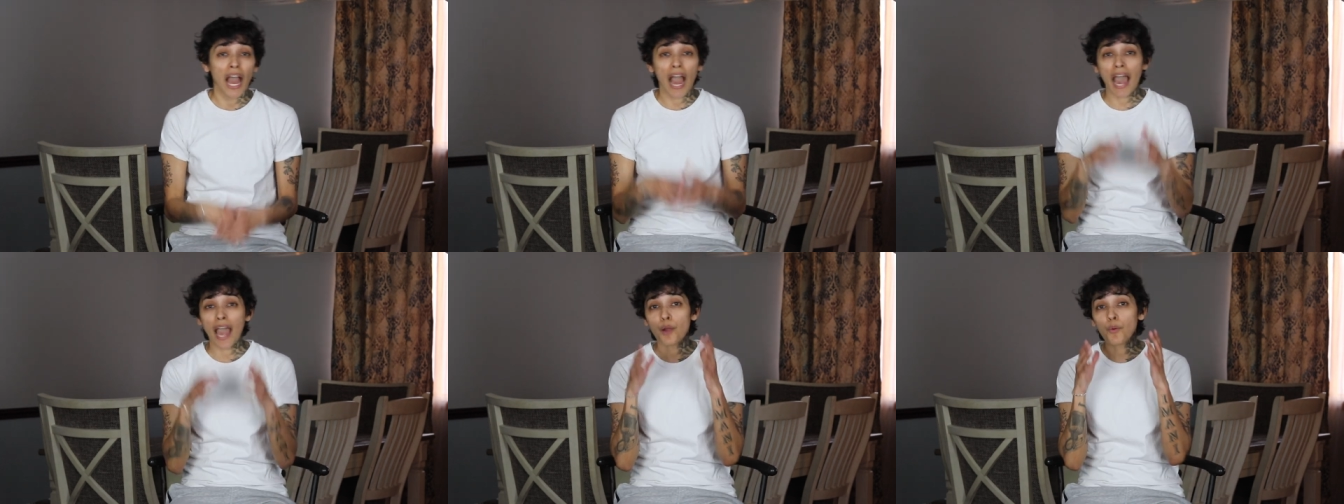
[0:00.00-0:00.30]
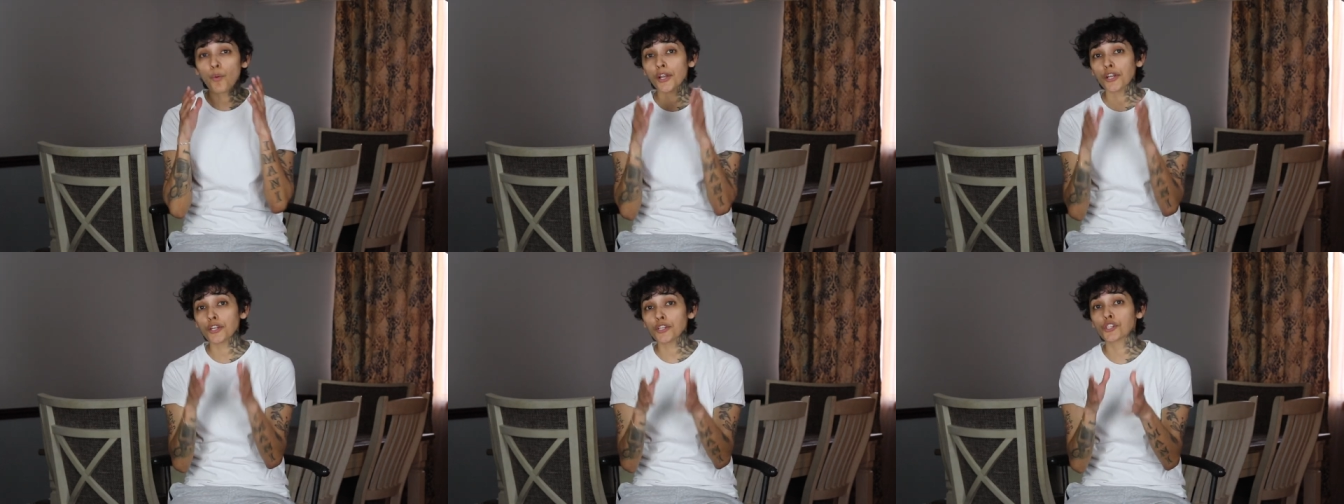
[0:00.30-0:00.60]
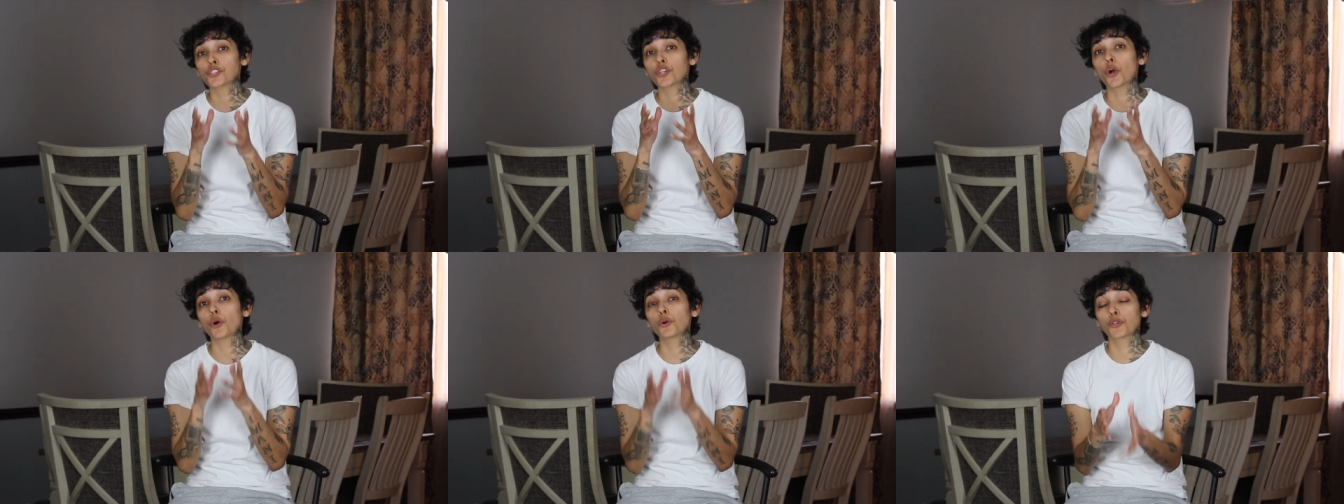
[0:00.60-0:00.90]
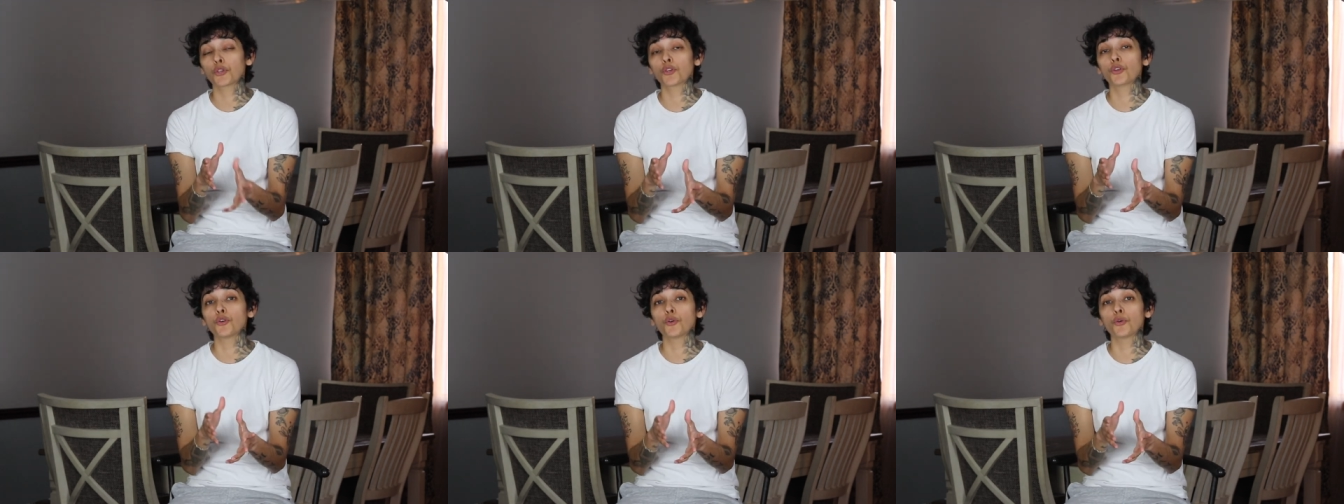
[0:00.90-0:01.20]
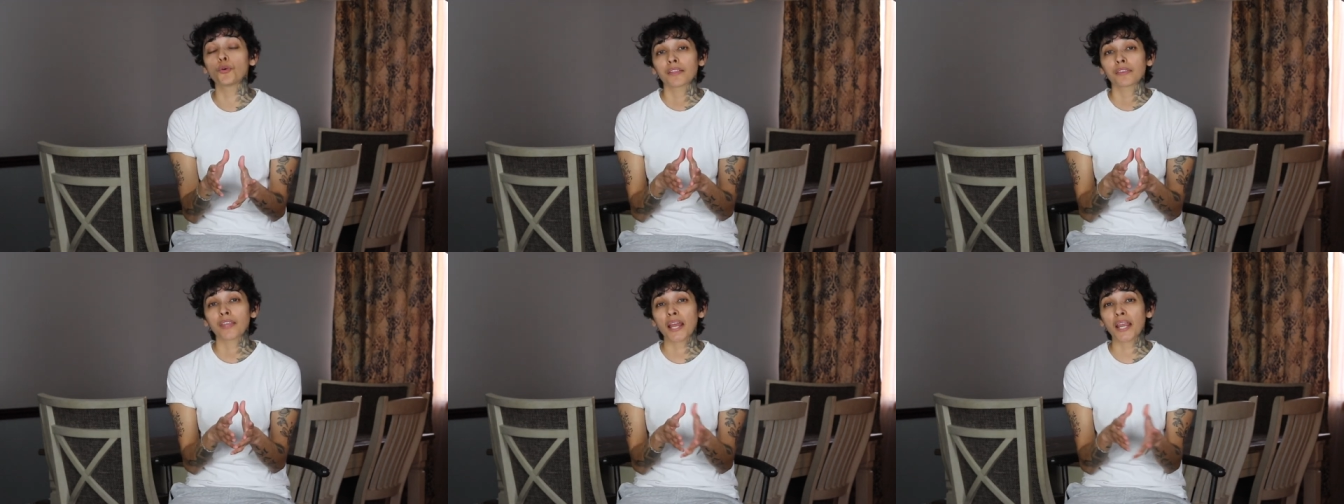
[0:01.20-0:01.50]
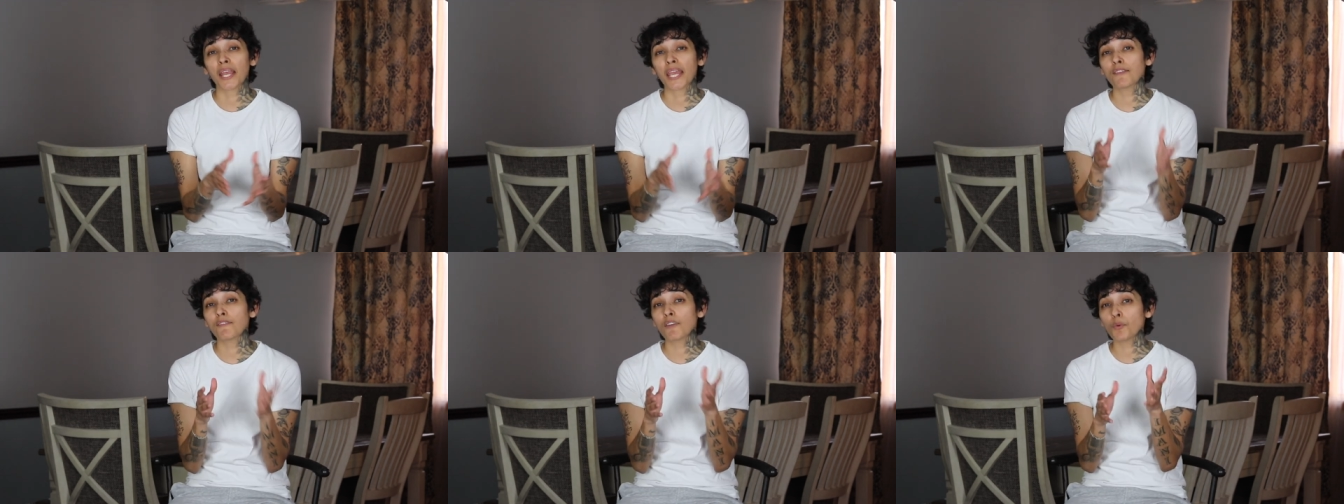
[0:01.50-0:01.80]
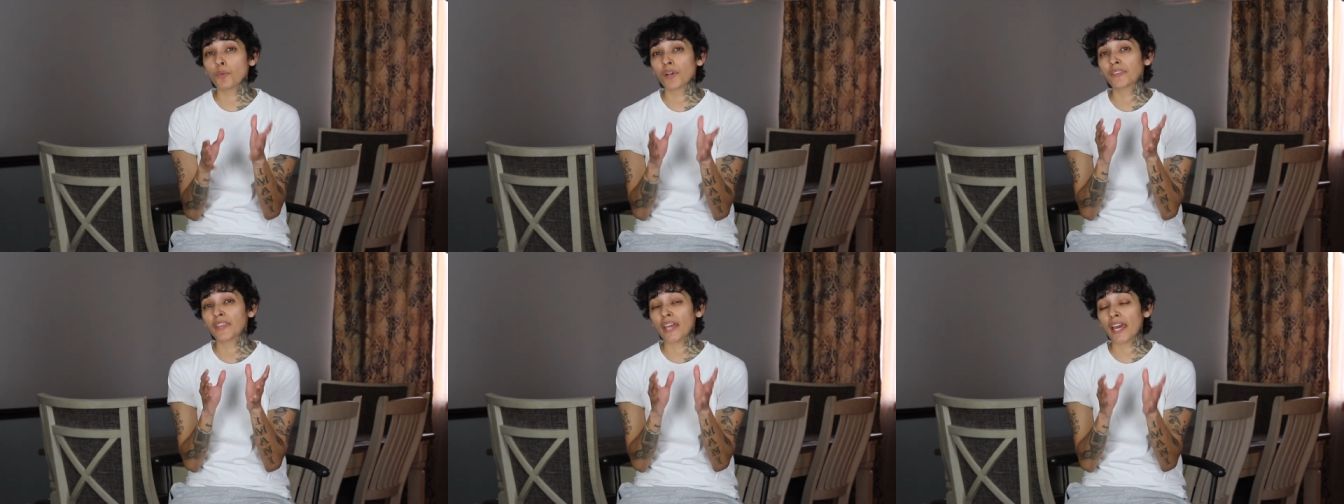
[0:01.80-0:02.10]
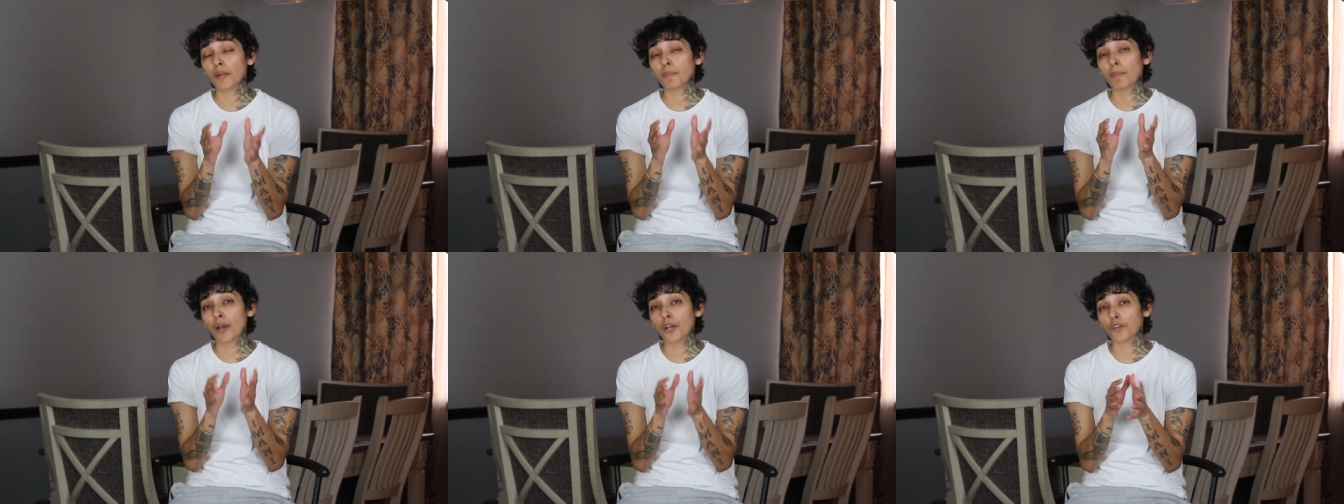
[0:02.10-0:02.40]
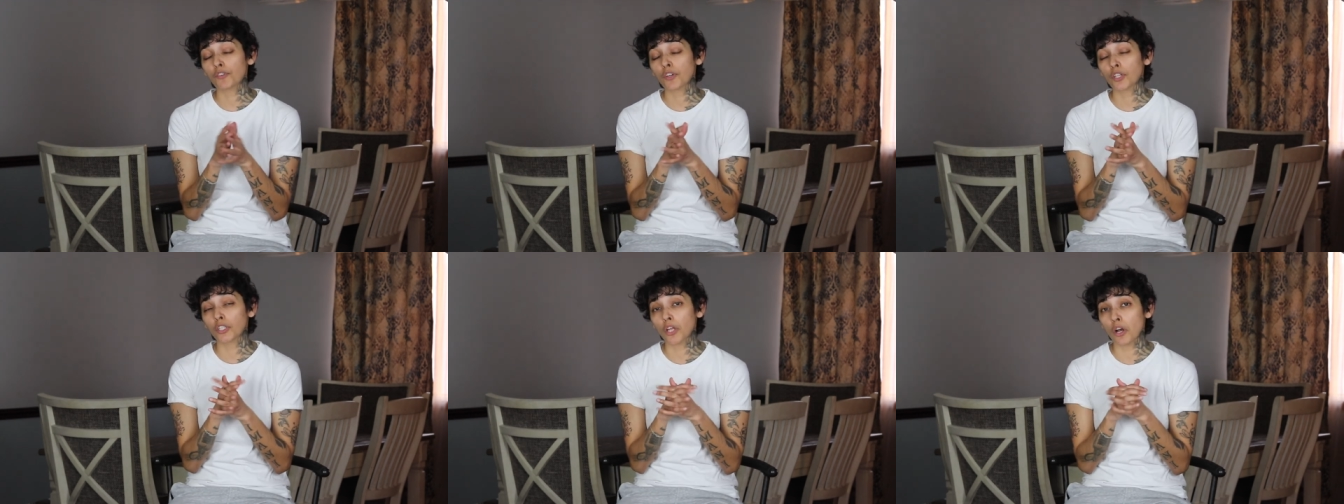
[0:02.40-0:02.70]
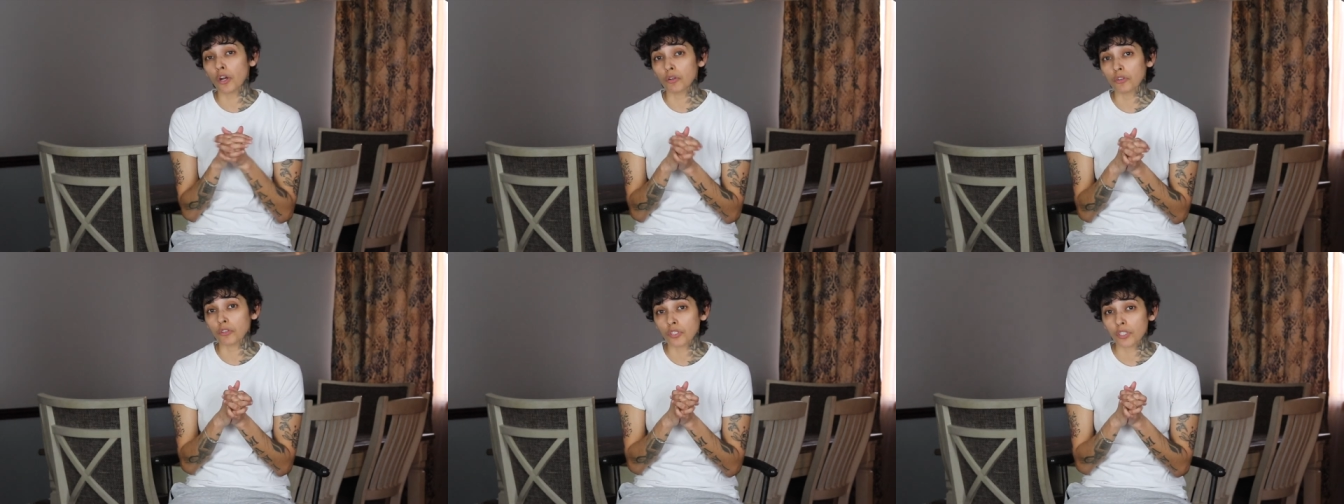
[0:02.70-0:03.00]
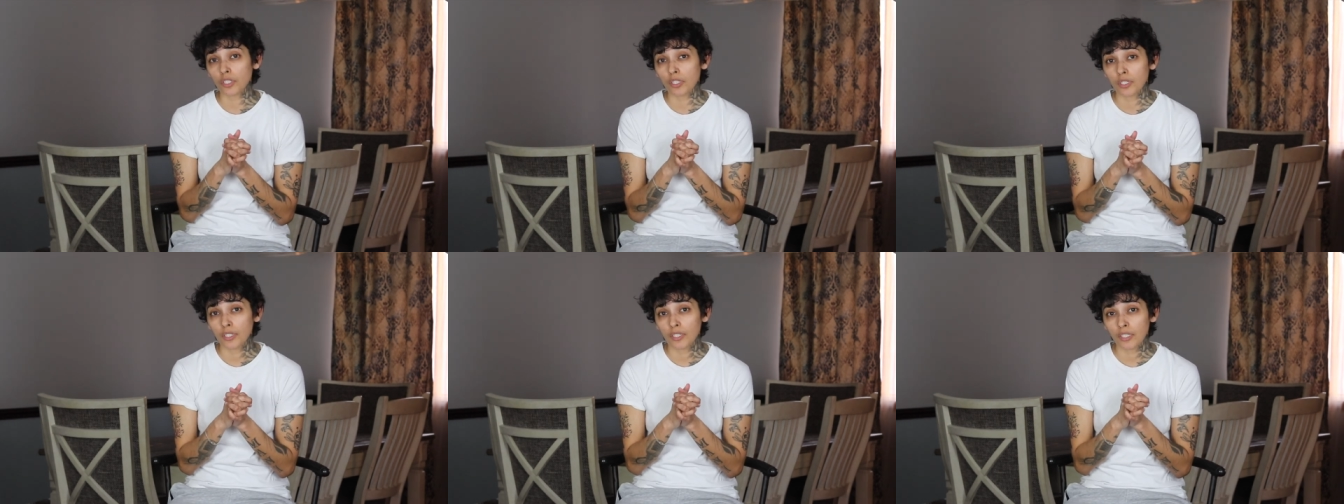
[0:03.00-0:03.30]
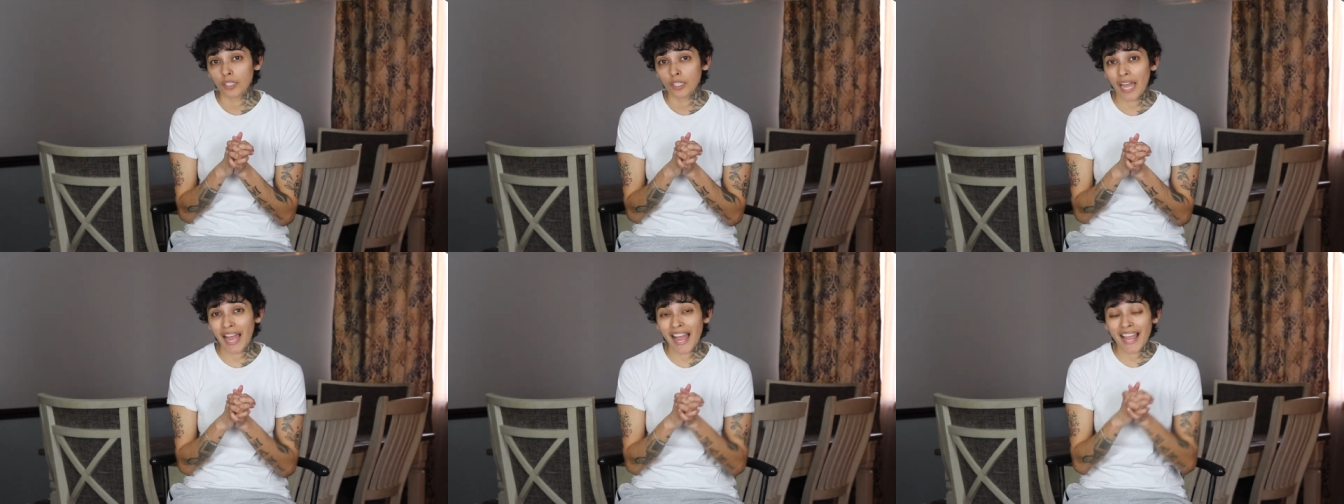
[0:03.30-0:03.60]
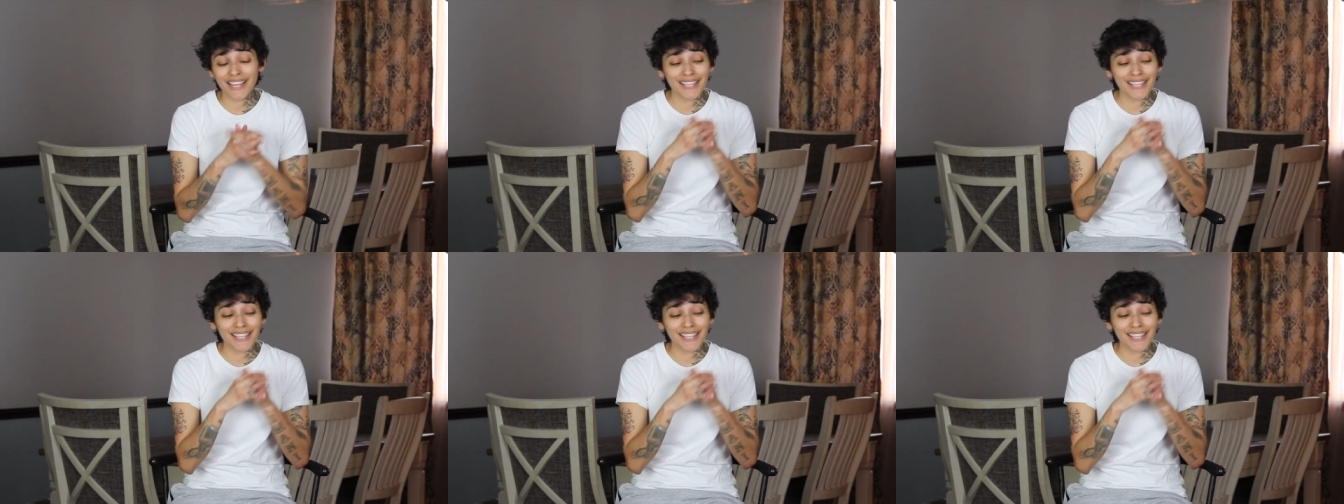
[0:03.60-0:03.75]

I wanna show you that even with that amount of clothes, I